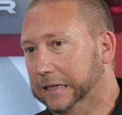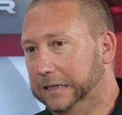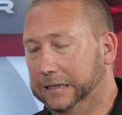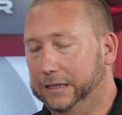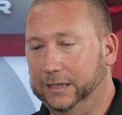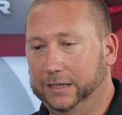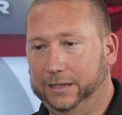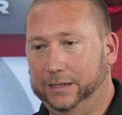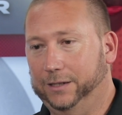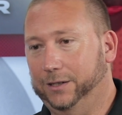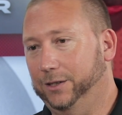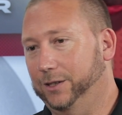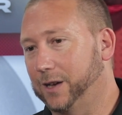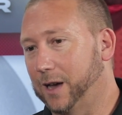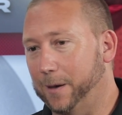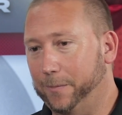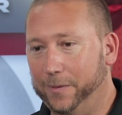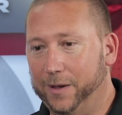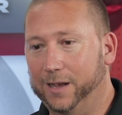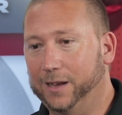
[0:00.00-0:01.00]
It's just
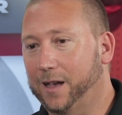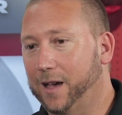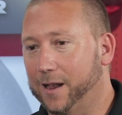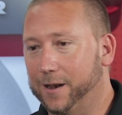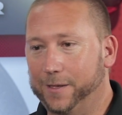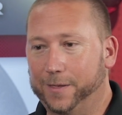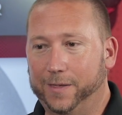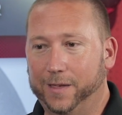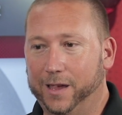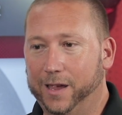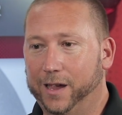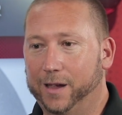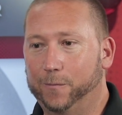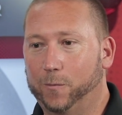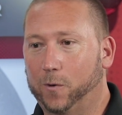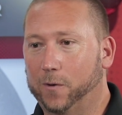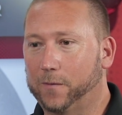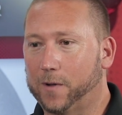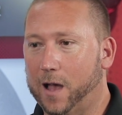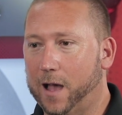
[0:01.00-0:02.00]
top end kind of thing,
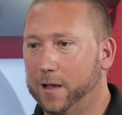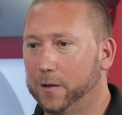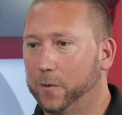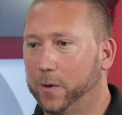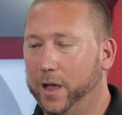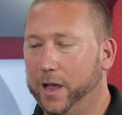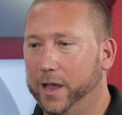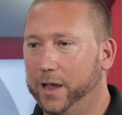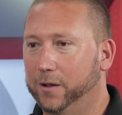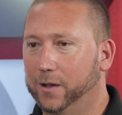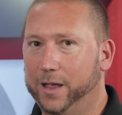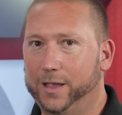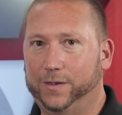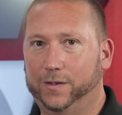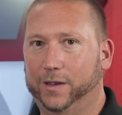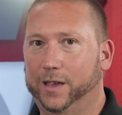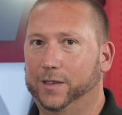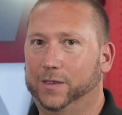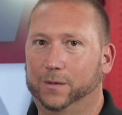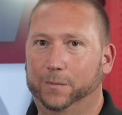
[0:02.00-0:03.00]
more of a highway.
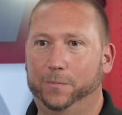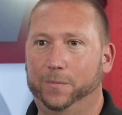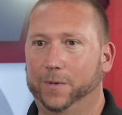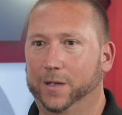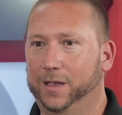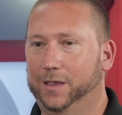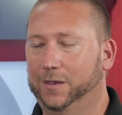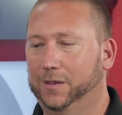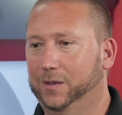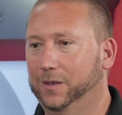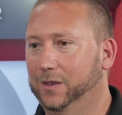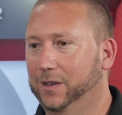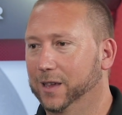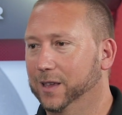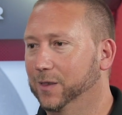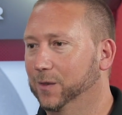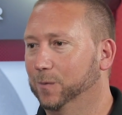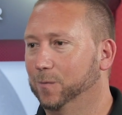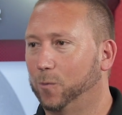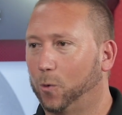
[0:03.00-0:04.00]

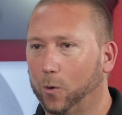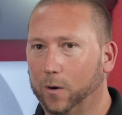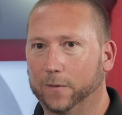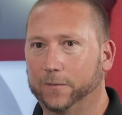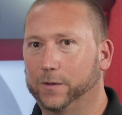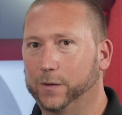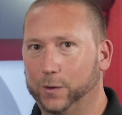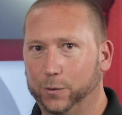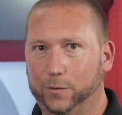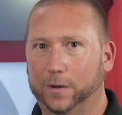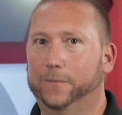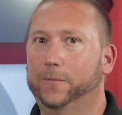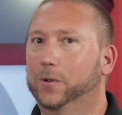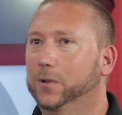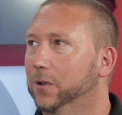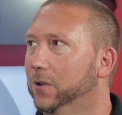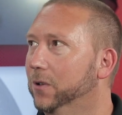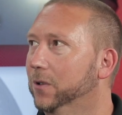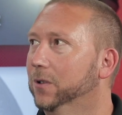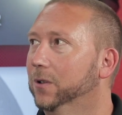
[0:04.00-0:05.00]
It's more of a
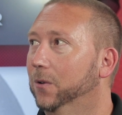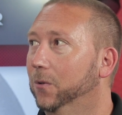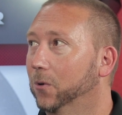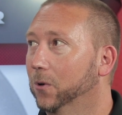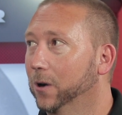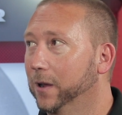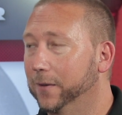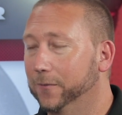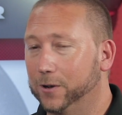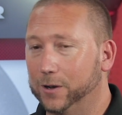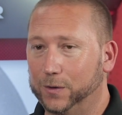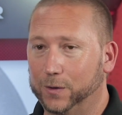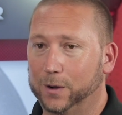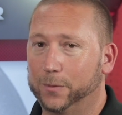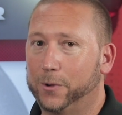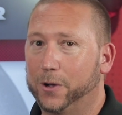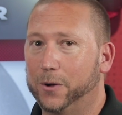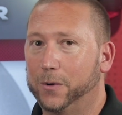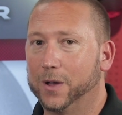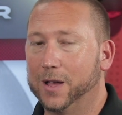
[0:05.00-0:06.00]
centrifugal or even a
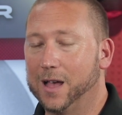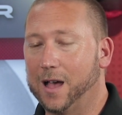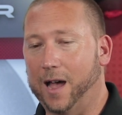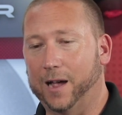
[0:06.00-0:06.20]
turbo.